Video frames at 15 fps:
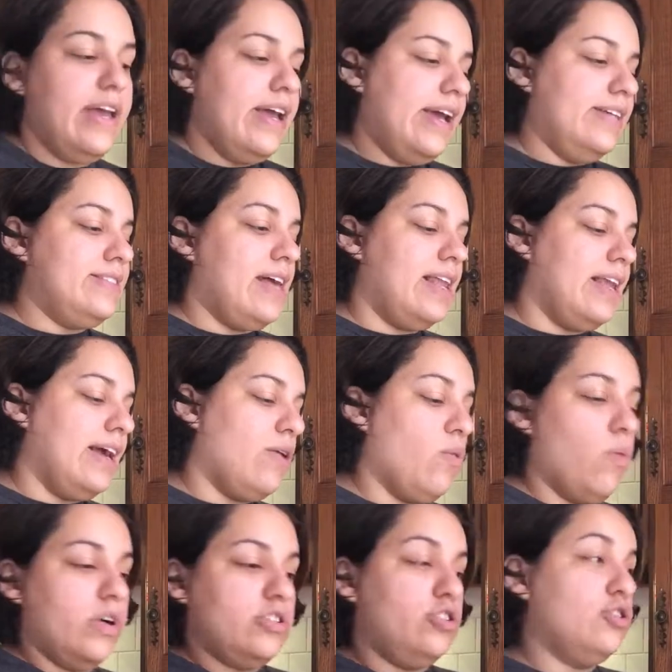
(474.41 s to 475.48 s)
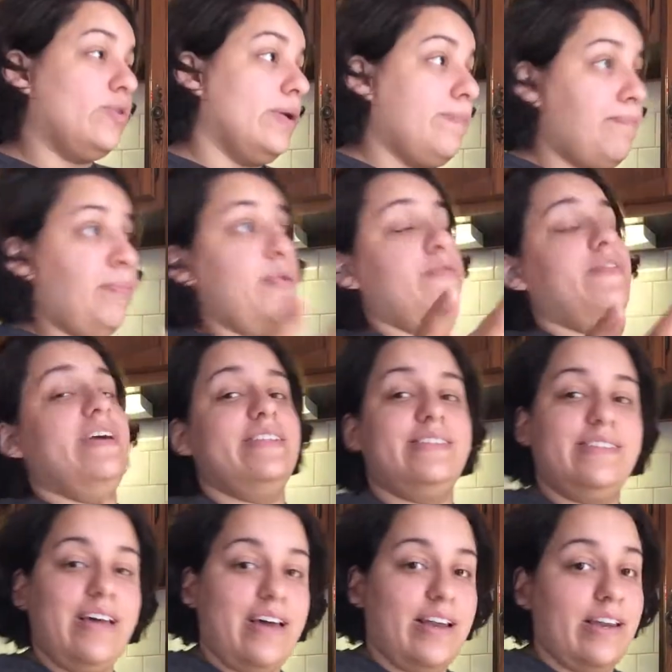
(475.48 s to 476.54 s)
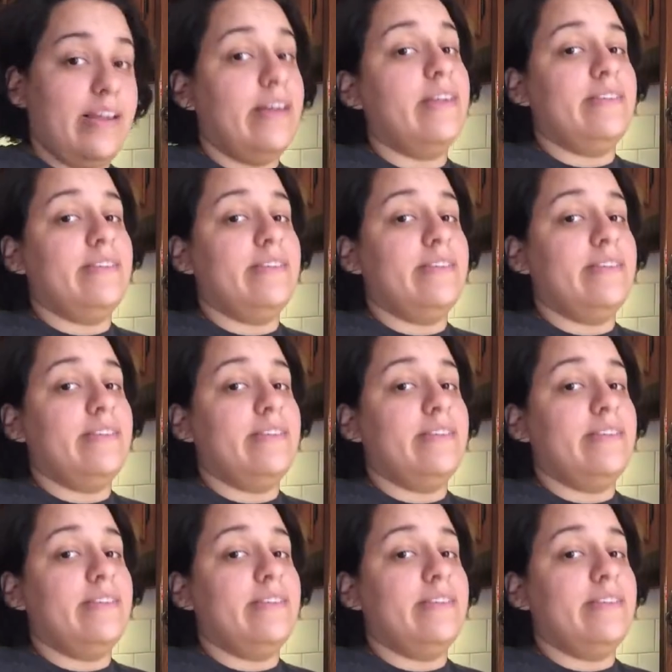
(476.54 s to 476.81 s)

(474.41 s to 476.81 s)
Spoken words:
It's not like 1, 2, 3, it's done.